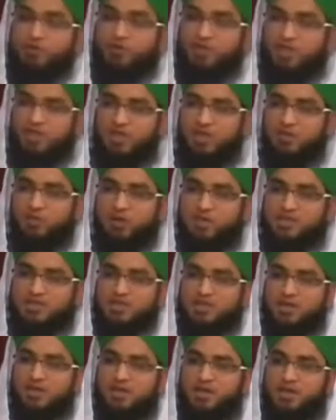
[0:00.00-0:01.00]
he was
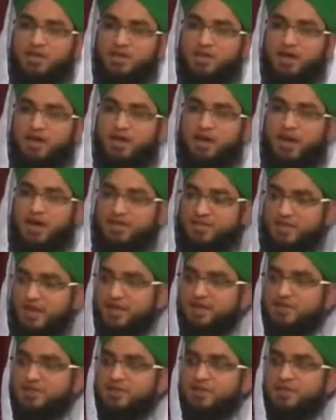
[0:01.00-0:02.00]

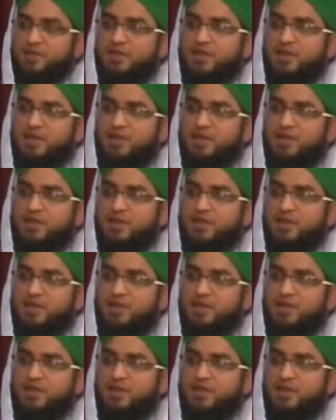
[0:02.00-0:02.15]
attacked,